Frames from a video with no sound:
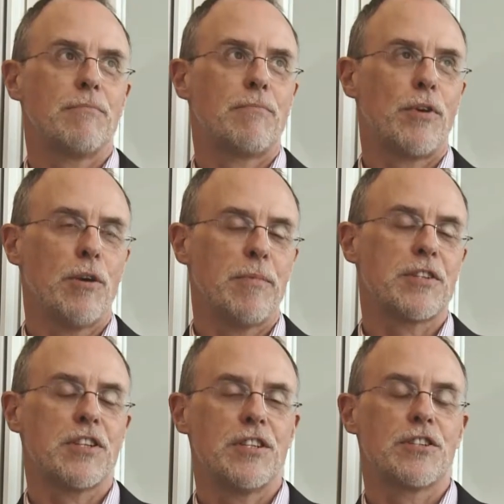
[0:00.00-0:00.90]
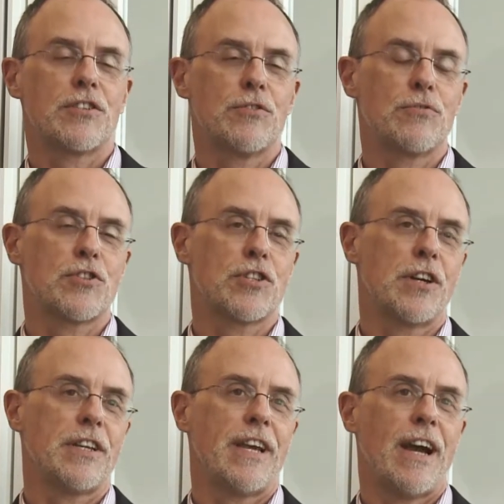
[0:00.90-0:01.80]
purpose is to
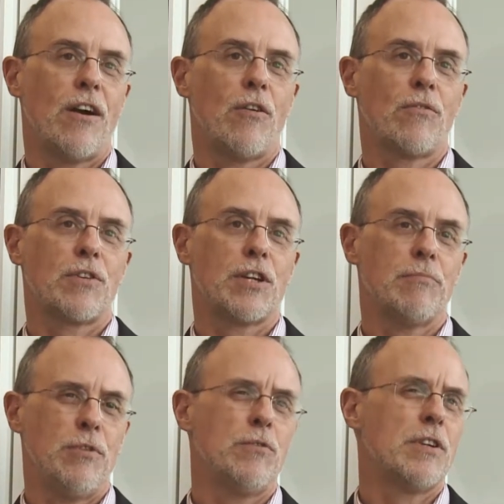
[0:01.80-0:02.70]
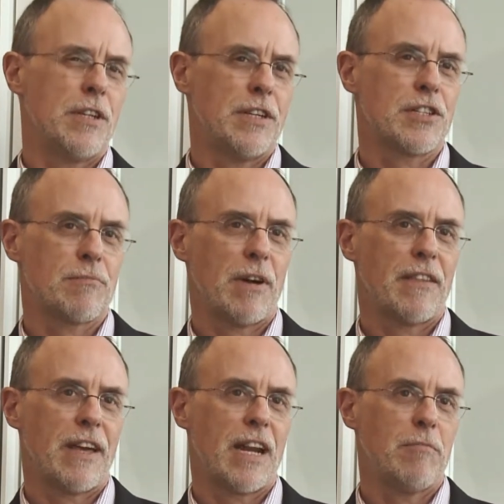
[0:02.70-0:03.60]
study how communities, and by
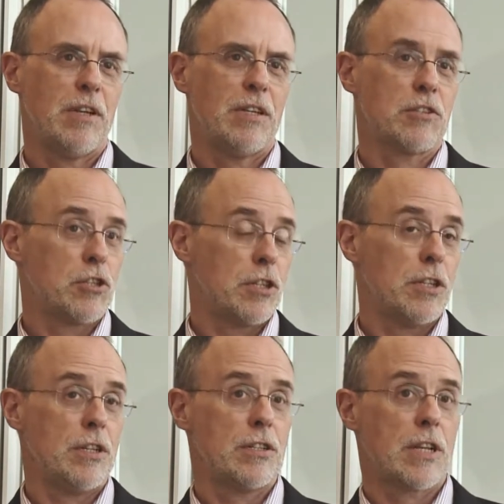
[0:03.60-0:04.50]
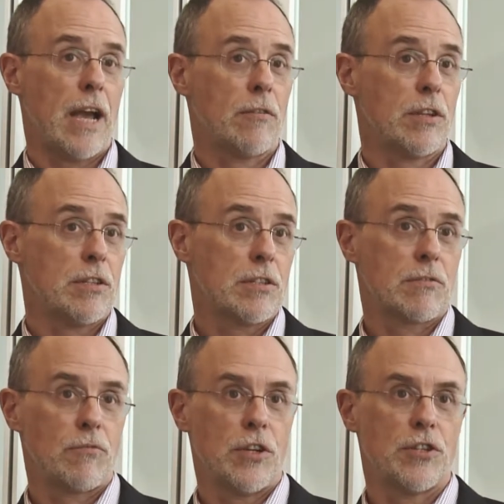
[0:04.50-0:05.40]
that I mean cities, counties,
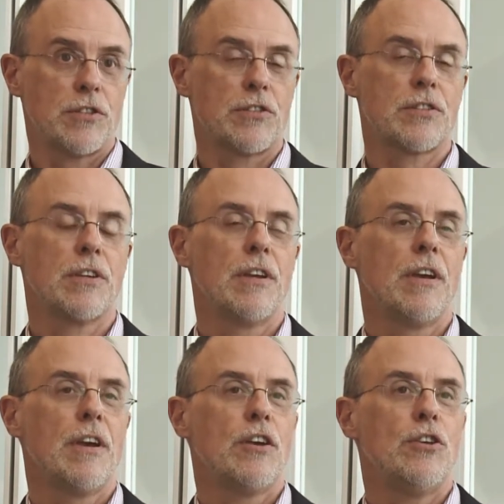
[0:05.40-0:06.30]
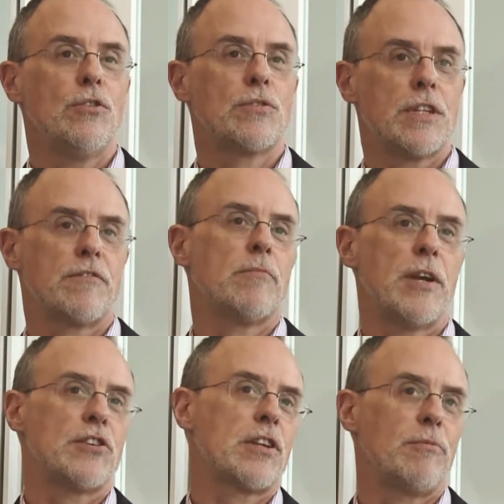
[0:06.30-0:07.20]
regions, use
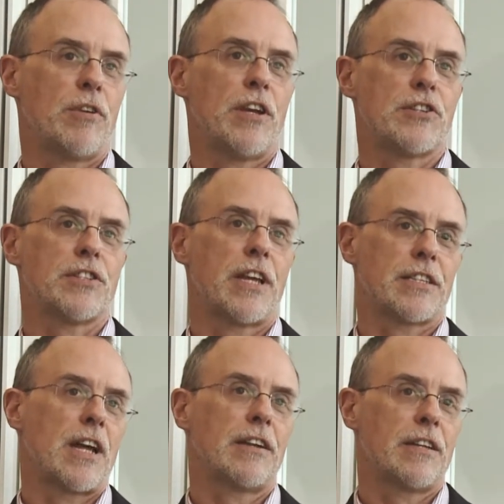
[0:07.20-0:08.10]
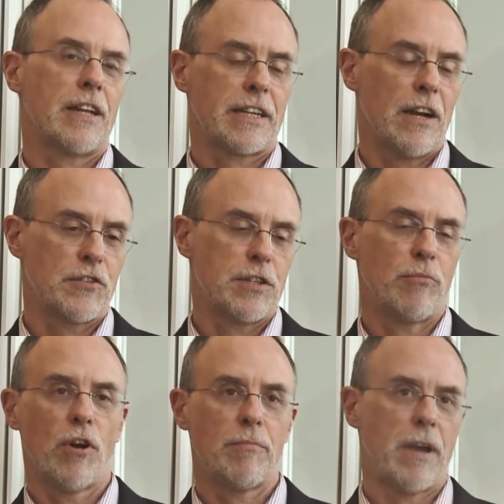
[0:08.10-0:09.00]
information and communications technology,
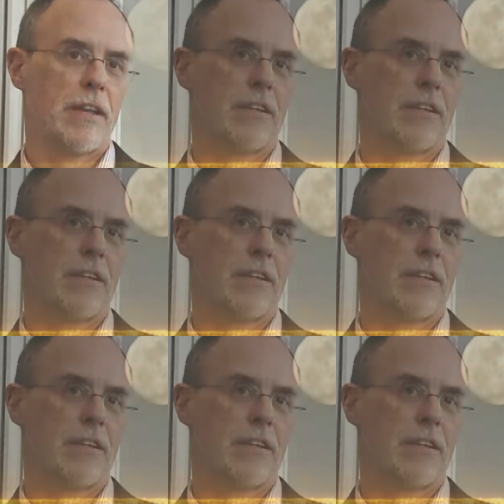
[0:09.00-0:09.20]
broadband